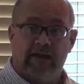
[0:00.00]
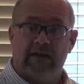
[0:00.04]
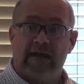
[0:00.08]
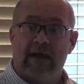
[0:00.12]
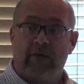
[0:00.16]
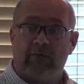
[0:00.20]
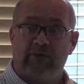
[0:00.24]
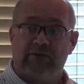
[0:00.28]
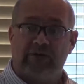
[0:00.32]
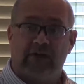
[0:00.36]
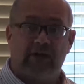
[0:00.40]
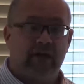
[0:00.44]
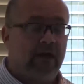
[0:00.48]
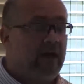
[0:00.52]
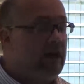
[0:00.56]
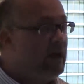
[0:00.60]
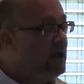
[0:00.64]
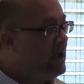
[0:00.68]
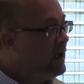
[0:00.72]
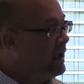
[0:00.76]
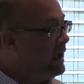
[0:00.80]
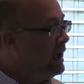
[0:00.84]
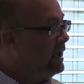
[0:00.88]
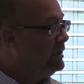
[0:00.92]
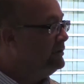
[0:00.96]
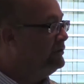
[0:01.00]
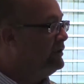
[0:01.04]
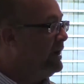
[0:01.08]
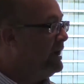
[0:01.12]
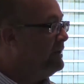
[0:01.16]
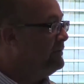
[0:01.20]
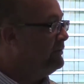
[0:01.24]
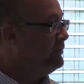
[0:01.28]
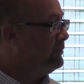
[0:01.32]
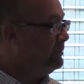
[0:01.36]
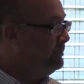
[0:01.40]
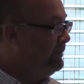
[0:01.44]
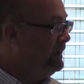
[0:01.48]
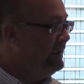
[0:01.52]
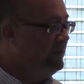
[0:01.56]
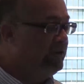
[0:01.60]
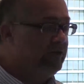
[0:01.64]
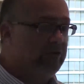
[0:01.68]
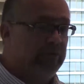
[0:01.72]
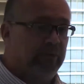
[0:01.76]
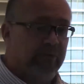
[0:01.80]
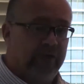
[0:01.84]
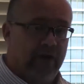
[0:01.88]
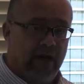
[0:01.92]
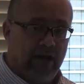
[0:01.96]
and that was a, a chance
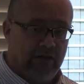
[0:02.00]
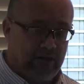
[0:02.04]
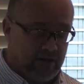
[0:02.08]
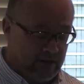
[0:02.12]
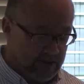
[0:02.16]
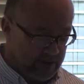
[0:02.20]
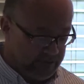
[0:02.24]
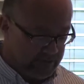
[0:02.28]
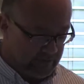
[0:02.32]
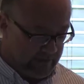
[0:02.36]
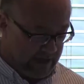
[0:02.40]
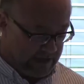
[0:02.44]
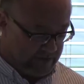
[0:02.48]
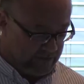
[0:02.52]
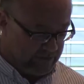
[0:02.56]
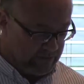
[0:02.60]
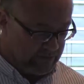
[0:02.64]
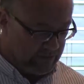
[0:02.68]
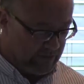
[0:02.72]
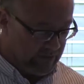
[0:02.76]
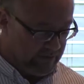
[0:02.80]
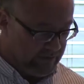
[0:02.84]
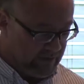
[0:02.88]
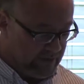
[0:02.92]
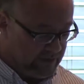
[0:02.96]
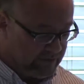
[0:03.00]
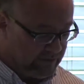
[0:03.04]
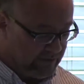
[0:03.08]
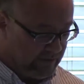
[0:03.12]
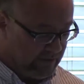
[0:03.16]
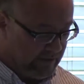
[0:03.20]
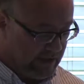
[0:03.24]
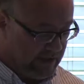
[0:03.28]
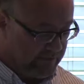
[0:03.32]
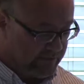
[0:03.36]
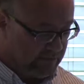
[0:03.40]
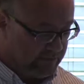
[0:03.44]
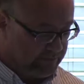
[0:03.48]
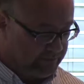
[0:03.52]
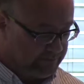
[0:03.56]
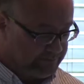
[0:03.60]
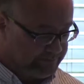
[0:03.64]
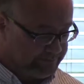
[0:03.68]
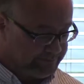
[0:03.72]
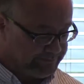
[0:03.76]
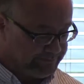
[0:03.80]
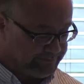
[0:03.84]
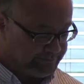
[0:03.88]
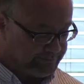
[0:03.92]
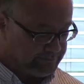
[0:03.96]
missed with the Localism Act 2011
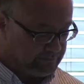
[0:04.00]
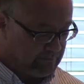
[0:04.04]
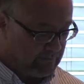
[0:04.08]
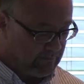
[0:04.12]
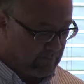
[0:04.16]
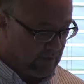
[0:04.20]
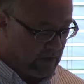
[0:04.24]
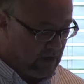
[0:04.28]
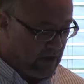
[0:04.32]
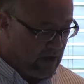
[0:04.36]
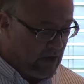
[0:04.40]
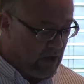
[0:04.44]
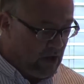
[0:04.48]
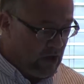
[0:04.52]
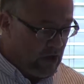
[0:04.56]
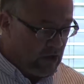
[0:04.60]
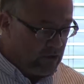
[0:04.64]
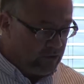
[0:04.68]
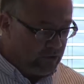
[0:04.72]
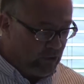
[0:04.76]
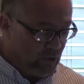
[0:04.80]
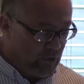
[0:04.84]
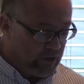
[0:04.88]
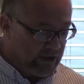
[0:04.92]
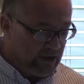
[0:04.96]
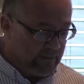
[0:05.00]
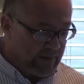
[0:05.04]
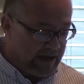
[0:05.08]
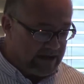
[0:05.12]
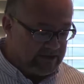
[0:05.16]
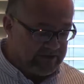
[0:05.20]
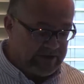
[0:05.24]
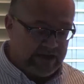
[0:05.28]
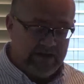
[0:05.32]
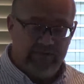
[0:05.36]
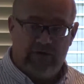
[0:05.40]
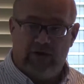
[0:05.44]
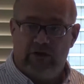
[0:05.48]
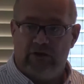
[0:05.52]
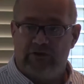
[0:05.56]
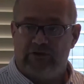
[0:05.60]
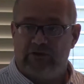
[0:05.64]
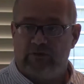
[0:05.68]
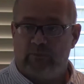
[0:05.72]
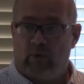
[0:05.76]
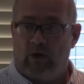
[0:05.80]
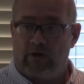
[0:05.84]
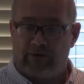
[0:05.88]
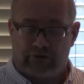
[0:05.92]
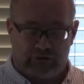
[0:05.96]
talking about
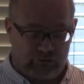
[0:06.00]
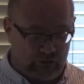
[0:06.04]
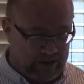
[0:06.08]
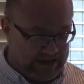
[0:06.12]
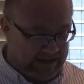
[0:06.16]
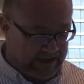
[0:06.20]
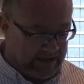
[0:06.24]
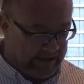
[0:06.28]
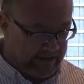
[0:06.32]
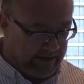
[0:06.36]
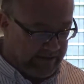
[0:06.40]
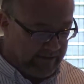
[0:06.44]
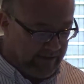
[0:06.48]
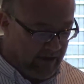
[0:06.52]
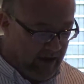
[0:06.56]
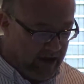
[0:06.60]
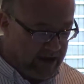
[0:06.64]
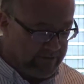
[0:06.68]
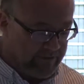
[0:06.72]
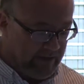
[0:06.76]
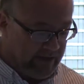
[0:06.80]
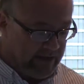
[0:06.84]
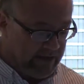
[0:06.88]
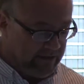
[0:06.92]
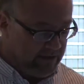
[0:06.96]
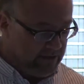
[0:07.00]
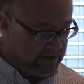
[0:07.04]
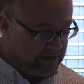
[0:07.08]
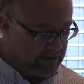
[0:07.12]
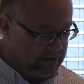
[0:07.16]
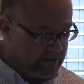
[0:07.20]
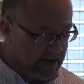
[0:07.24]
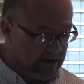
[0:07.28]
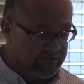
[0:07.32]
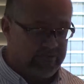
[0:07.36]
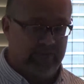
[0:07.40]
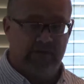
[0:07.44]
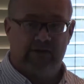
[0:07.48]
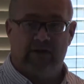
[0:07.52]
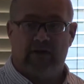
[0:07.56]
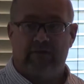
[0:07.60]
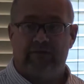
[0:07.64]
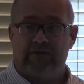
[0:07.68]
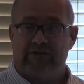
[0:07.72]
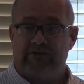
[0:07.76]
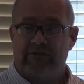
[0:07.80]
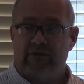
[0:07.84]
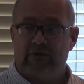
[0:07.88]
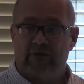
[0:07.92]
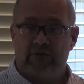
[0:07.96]
devolution while strangling the life out of local government
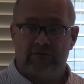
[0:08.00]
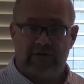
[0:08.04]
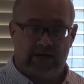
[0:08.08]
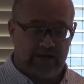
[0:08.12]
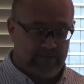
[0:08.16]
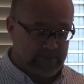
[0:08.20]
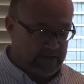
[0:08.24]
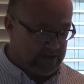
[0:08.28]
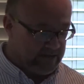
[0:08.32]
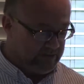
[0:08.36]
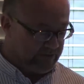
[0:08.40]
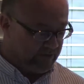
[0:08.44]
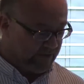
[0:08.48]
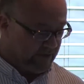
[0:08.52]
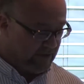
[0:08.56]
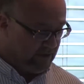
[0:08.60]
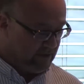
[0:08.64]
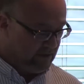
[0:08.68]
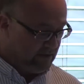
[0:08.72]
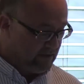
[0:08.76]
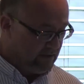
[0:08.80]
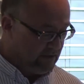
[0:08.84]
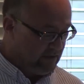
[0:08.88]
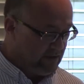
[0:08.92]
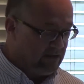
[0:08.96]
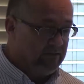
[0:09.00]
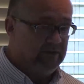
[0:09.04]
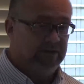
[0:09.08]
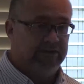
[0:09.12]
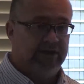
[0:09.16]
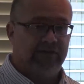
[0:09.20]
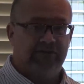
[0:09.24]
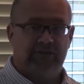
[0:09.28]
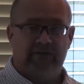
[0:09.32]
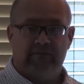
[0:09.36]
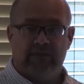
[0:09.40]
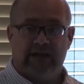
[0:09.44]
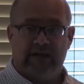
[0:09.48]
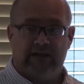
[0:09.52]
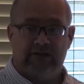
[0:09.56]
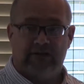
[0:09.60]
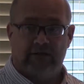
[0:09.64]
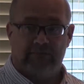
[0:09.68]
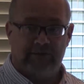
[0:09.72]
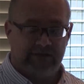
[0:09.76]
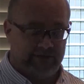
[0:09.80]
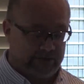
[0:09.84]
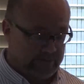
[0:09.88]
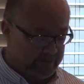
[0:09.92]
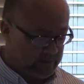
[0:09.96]
offers little credibility, not just to me because
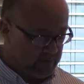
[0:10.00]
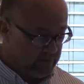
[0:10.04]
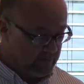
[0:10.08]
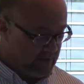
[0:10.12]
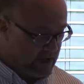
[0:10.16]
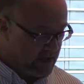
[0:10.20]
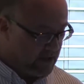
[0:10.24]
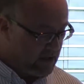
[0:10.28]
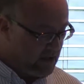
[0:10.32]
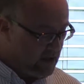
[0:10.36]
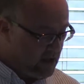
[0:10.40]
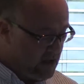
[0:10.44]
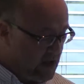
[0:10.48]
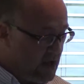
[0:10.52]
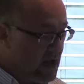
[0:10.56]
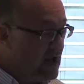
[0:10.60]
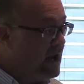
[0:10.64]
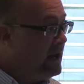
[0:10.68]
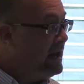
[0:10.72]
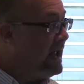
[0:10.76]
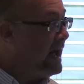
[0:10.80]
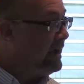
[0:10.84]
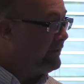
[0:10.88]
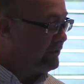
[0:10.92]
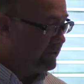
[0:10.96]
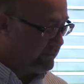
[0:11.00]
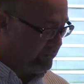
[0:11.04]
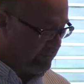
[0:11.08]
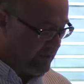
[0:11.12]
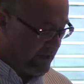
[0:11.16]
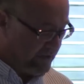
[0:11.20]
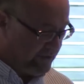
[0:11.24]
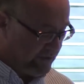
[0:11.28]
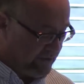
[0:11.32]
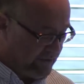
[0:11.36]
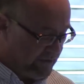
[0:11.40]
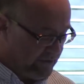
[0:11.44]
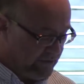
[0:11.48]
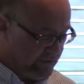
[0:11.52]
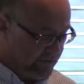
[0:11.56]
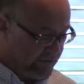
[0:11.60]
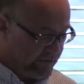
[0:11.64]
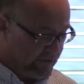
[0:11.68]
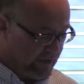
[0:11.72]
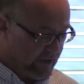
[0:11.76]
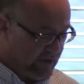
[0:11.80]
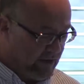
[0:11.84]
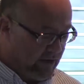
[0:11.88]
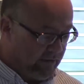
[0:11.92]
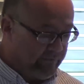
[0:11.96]
I'm a simple man, lacks
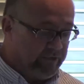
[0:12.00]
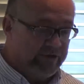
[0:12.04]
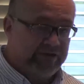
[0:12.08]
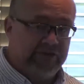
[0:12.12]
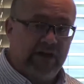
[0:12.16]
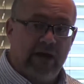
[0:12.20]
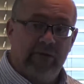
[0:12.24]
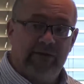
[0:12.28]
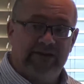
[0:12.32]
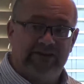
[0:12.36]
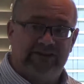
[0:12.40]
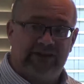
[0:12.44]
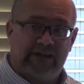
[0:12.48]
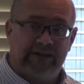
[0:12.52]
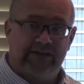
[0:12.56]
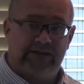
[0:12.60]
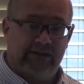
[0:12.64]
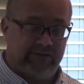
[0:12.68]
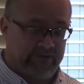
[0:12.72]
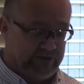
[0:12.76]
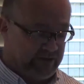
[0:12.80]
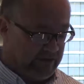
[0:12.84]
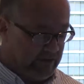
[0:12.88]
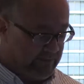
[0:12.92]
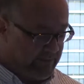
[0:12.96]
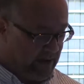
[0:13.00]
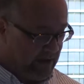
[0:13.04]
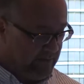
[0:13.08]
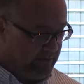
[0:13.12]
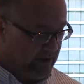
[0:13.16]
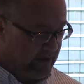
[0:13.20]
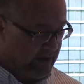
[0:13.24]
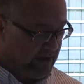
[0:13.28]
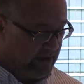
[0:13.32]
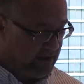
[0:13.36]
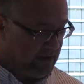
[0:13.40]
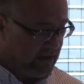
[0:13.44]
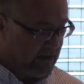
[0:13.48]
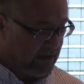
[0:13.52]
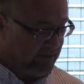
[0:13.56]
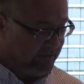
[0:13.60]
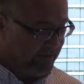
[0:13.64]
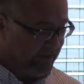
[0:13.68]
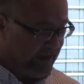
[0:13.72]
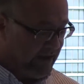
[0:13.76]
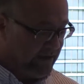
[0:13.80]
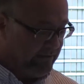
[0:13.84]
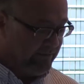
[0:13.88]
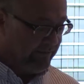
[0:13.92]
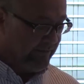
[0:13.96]
resonance and offers no incentive to the public
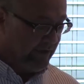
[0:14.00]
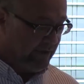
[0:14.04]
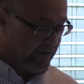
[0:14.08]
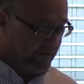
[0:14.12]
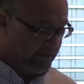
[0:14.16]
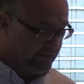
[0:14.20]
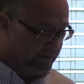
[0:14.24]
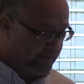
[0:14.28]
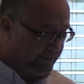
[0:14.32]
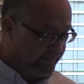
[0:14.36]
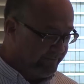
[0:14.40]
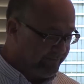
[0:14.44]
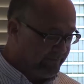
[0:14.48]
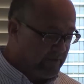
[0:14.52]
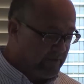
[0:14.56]
to get involved.